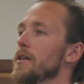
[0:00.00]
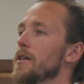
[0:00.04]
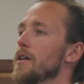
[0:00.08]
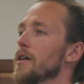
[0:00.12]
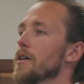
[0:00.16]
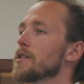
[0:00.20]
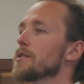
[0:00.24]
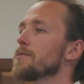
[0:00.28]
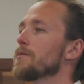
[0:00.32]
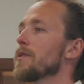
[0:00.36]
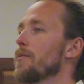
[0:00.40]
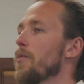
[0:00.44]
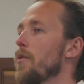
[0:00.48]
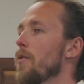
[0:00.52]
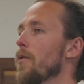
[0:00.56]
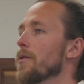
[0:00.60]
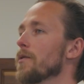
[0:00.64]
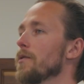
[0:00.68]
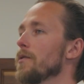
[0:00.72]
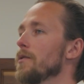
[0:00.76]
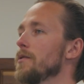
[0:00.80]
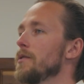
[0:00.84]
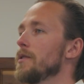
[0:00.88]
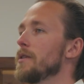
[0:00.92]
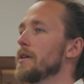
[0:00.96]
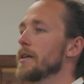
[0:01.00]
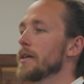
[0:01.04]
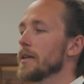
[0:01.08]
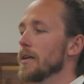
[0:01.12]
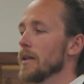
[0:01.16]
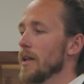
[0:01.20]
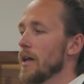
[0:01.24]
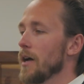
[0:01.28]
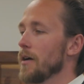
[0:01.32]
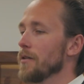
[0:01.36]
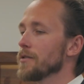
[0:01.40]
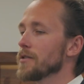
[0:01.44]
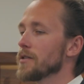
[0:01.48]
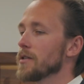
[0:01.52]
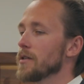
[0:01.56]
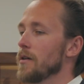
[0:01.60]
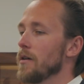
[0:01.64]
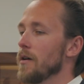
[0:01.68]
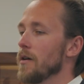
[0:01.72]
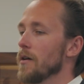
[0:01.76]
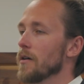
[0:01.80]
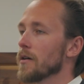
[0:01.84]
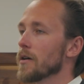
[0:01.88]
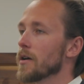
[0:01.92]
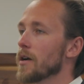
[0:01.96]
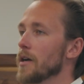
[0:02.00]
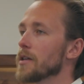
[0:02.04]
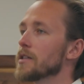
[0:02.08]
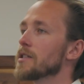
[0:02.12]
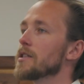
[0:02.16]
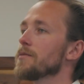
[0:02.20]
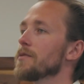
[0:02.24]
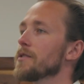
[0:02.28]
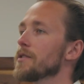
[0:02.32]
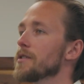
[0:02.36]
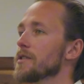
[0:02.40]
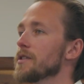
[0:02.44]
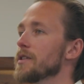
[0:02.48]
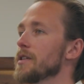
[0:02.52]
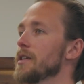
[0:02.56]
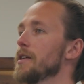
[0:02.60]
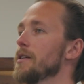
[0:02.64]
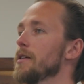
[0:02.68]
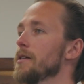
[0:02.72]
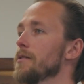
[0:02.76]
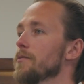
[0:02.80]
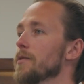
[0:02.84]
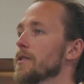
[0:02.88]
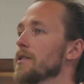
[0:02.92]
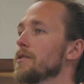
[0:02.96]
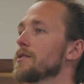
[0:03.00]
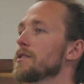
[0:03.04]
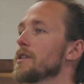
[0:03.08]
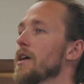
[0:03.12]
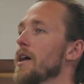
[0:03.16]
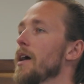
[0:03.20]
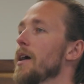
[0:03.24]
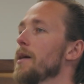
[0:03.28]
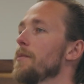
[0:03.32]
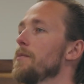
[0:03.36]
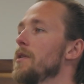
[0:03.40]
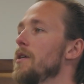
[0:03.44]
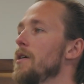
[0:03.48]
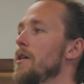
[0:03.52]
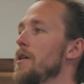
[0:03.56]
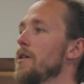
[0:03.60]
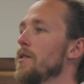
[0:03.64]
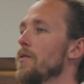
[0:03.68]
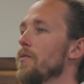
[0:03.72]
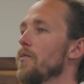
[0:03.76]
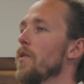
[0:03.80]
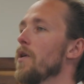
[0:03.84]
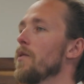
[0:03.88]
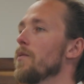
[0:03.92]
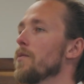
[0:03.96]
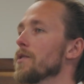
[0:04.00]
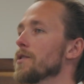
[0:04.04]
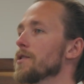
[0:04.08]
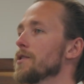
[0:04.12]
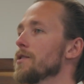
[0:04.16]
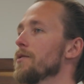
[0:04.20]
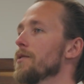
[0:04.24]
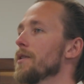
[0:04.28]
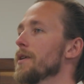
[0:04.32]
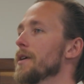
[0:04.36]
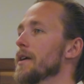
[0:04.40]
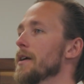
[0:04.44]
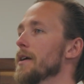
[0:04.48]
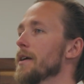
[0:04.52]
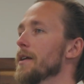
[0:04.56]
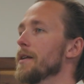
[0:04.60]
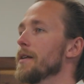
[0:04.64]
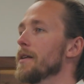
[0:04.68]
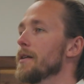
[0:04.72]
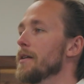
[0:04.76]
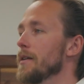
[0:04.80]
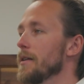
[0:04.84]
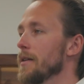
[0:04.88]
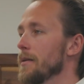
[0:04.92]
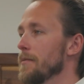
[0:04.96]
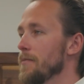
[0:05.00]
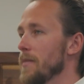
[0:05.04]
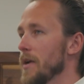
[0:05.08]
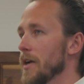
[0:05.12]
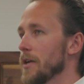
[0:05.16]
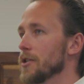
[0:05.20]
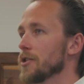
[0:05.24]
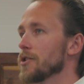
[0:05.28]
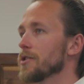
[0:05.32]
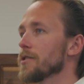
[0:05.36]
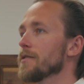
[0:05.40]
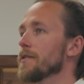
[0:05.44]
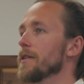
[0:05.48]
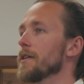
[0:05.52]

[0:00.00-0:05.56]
Customer portal allows our customer to see in real time what we're doing and making sure